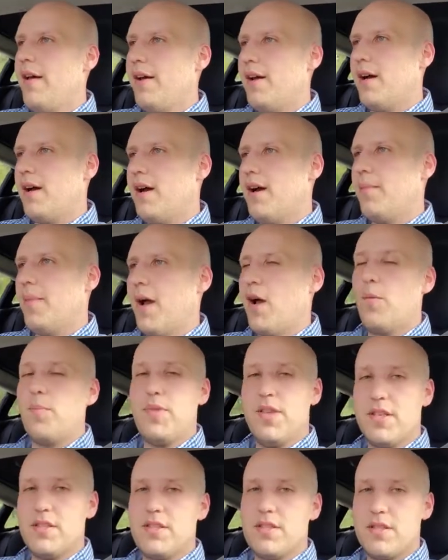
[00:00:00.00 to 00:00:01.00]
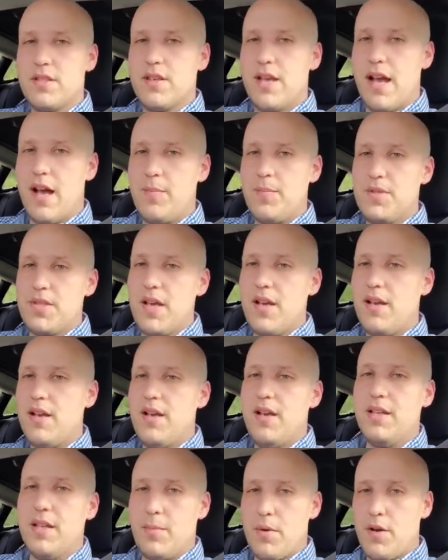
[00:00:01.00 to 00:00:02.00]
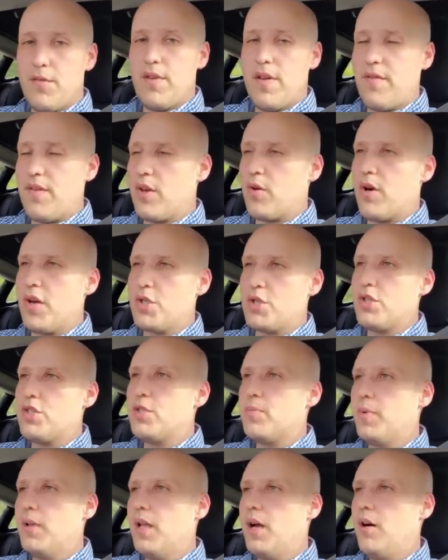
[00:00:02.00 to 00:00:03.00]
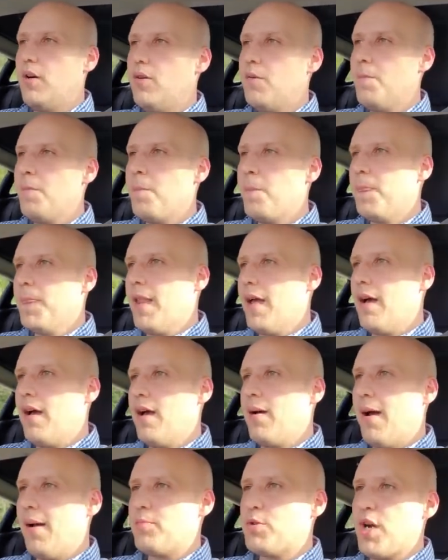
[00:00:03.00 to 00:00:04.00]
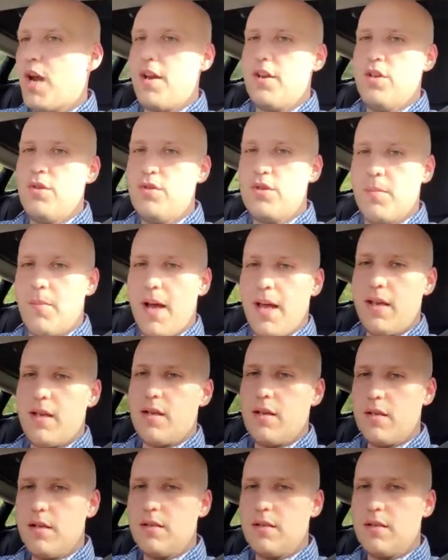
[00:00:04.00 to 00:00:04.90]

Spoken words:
I hope this helps you. Let me know if you have any questions below. I'm trying to use a mic.